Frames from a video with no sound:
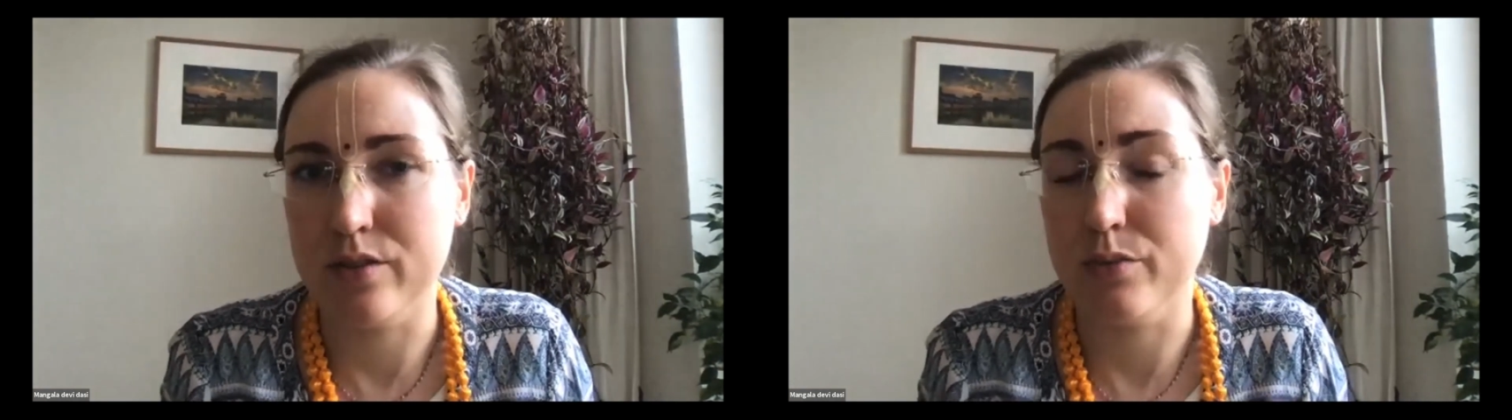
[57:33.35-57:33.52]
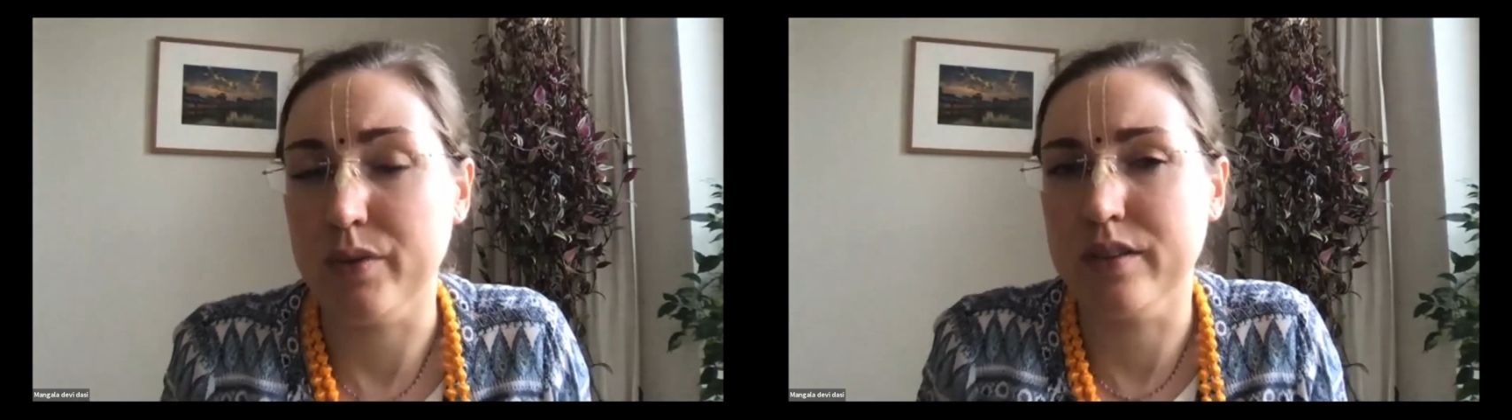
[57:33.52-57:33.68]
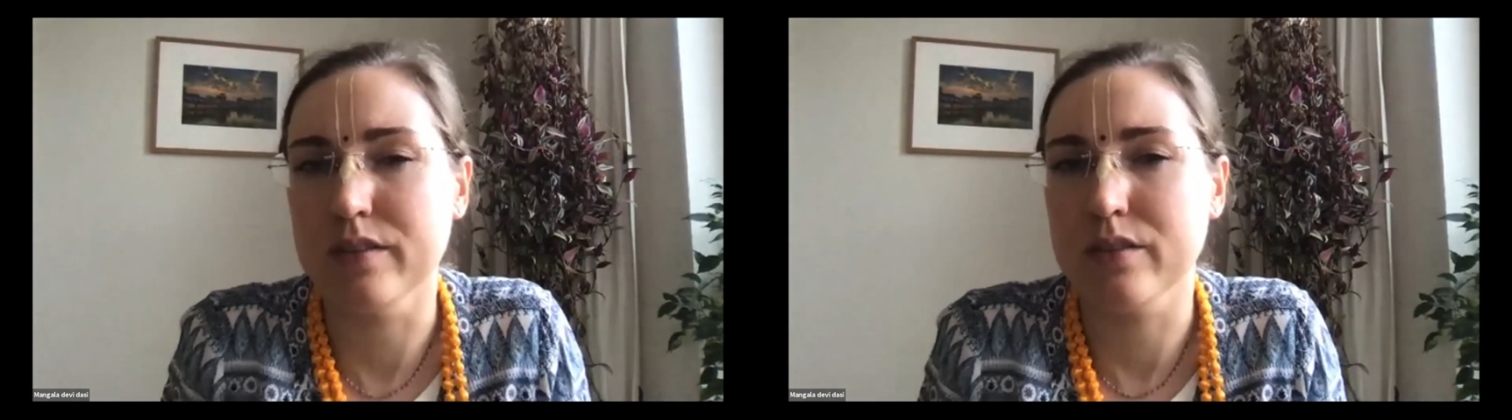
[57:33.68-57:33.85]
to
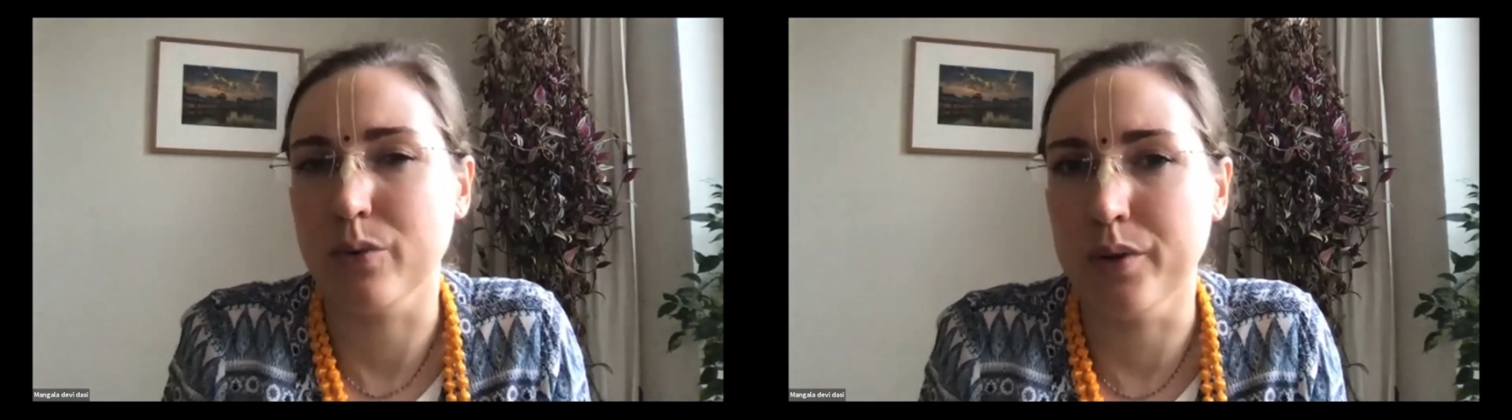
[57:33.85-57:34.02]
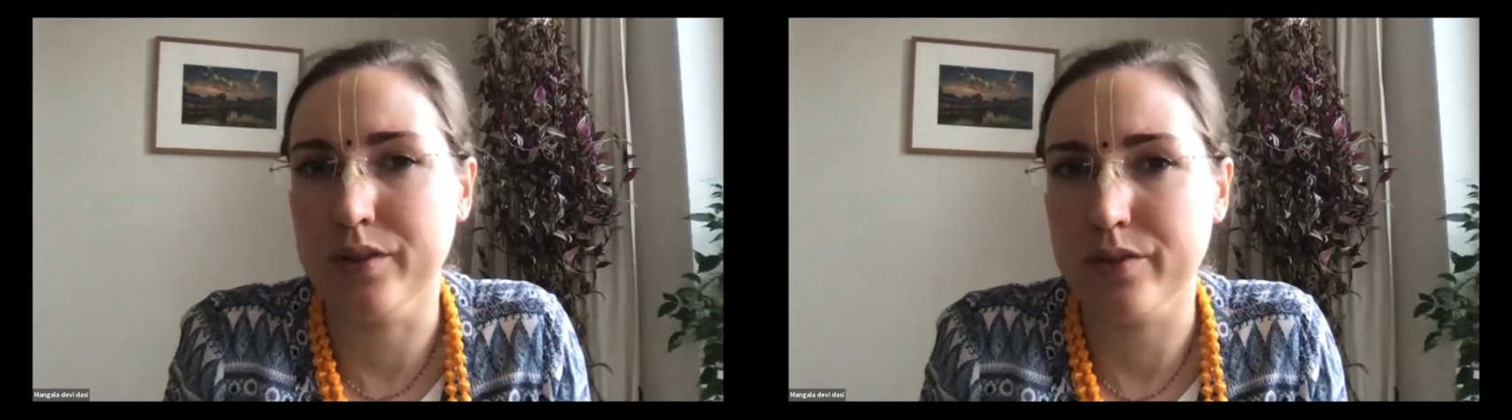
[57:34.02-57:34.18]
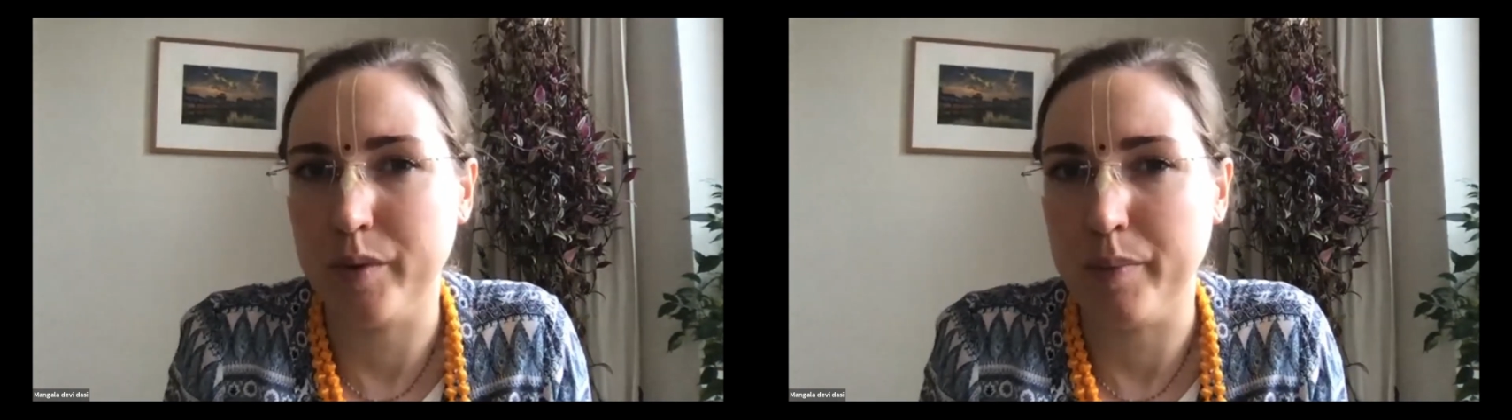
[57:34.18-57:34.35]
read the
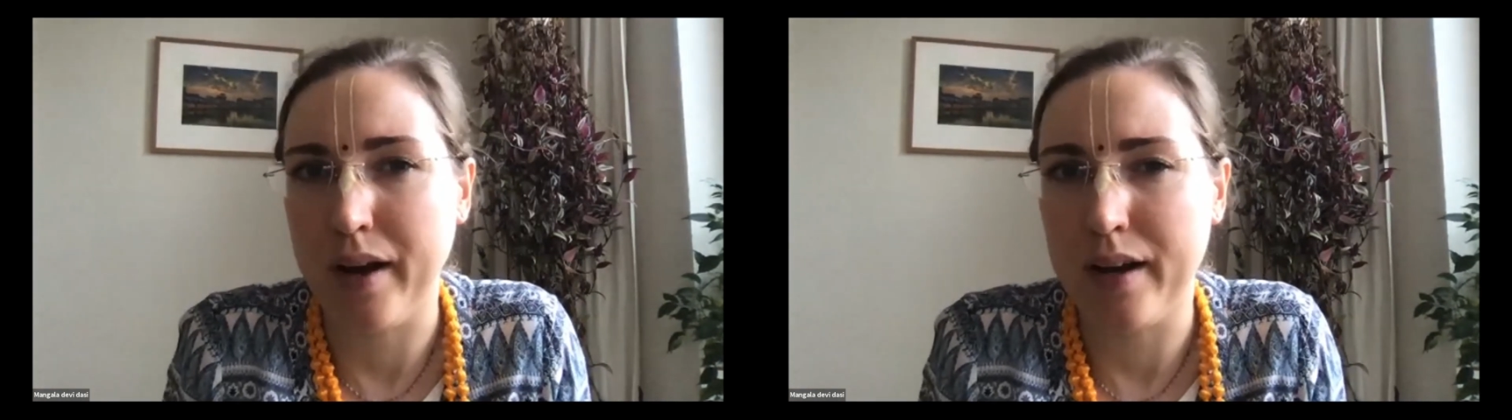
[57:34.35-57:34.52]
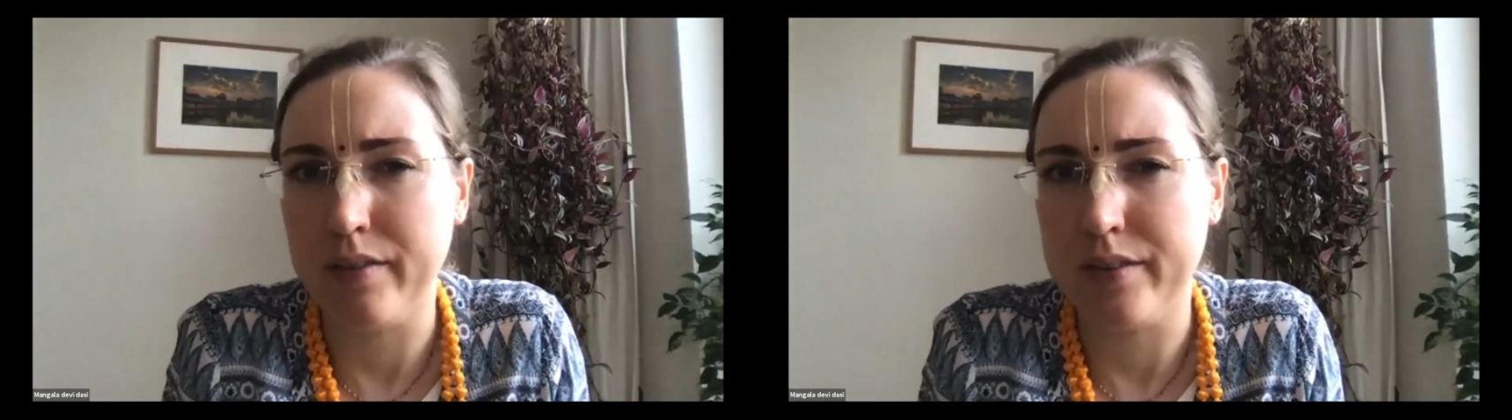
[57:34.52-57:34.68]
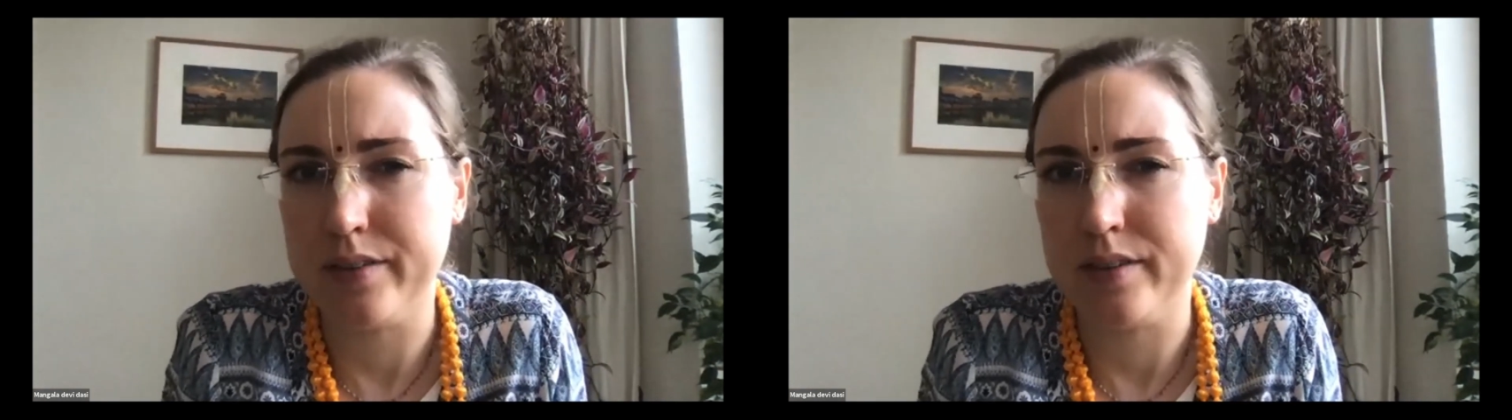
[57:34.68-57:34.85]
stories from the
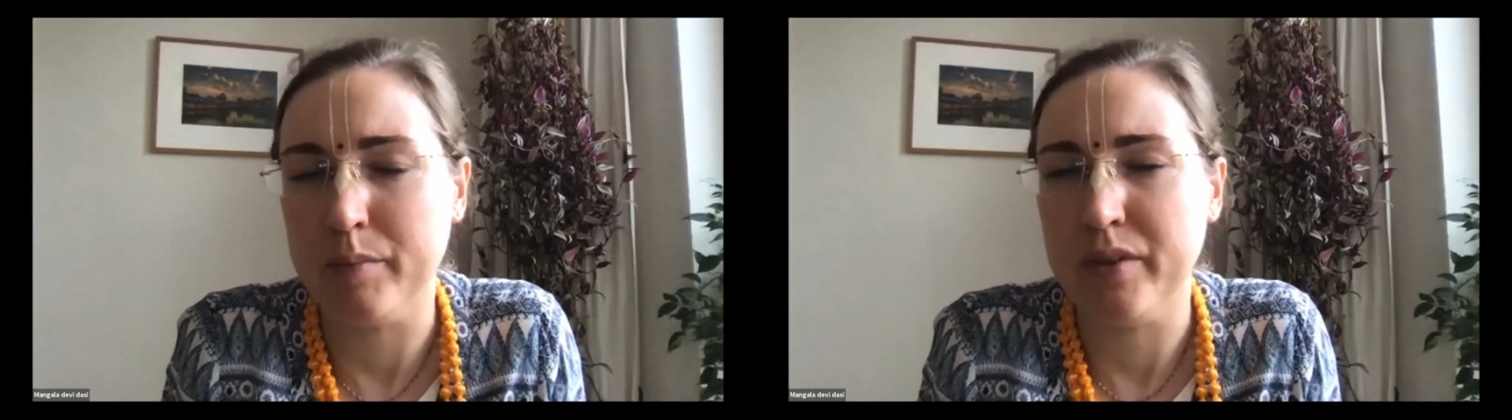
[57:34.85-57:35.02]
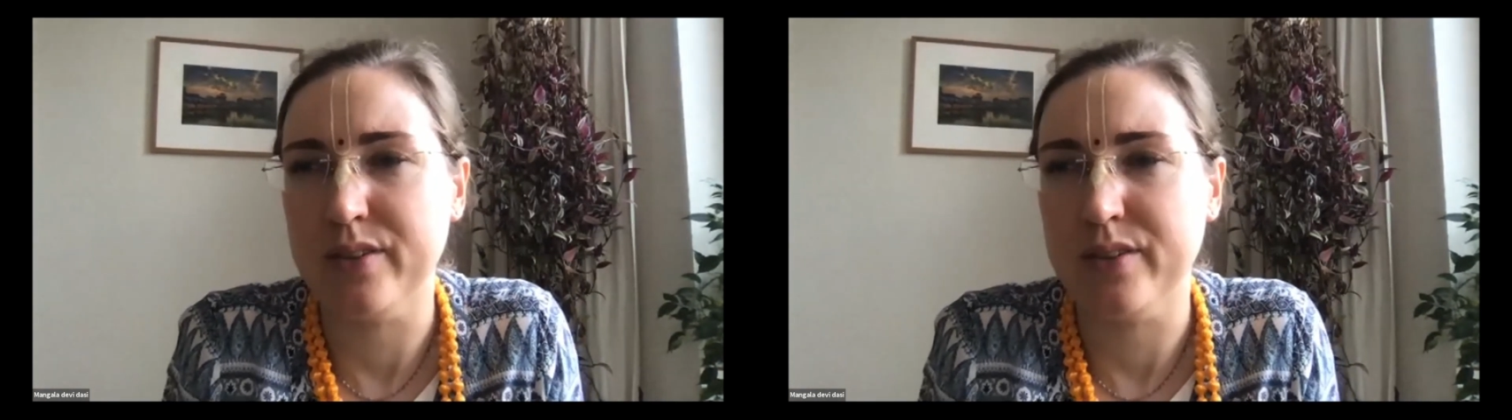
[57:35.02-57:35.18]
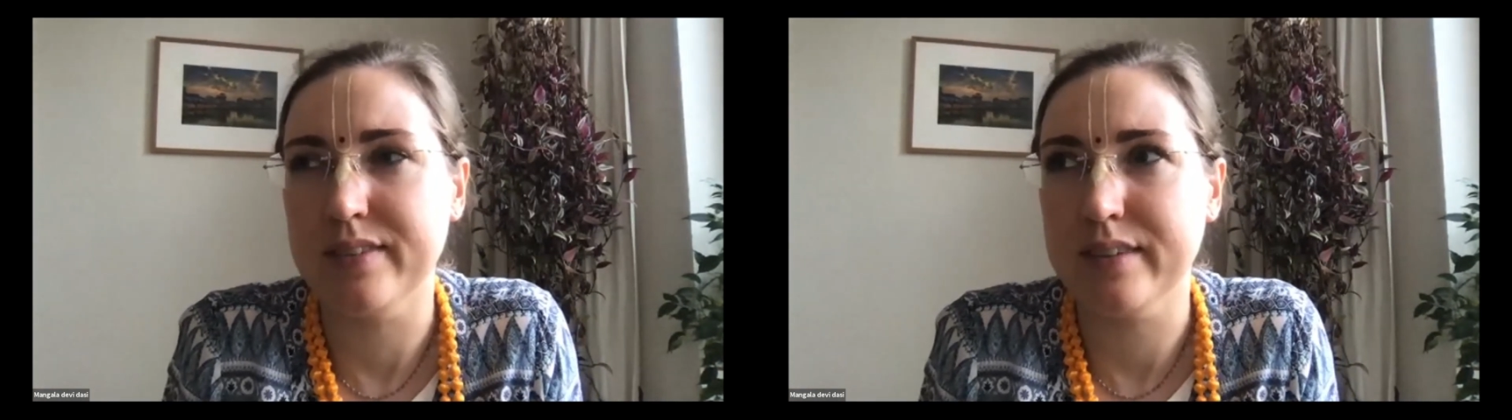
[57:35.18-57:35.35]
Bhagavatam and
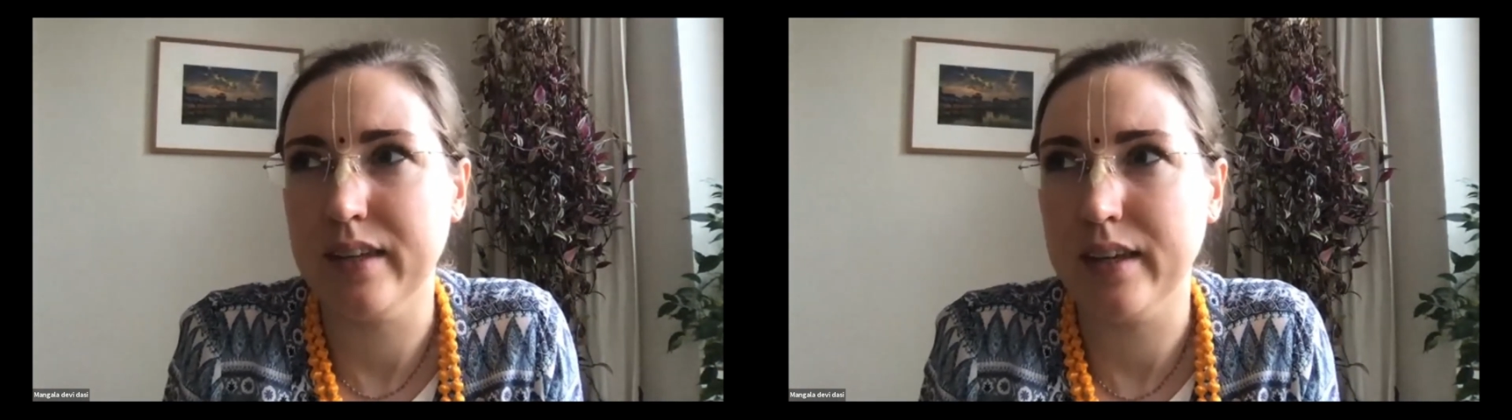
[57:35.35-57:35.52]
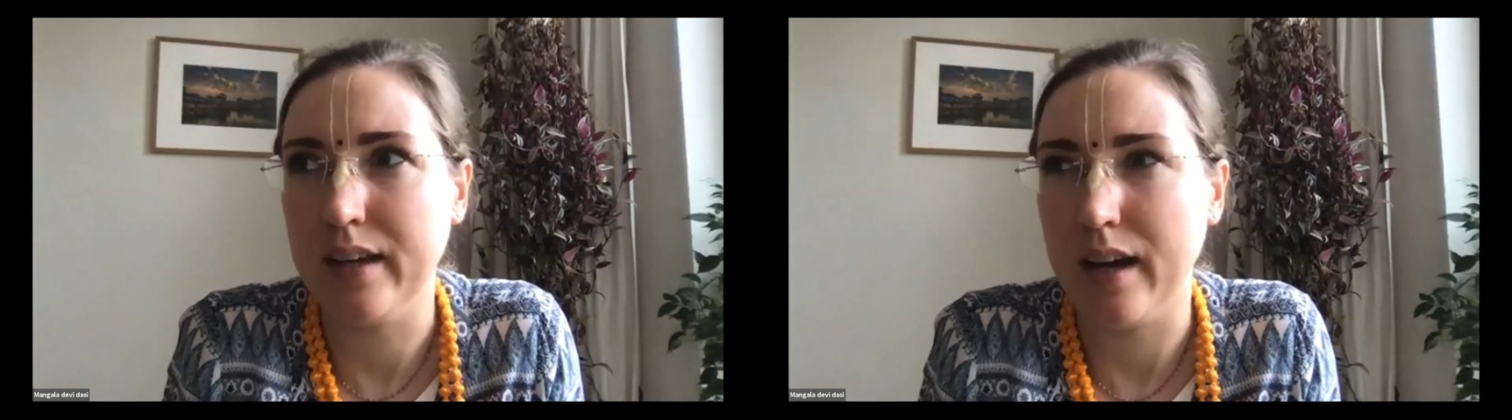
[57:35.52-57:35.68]
to see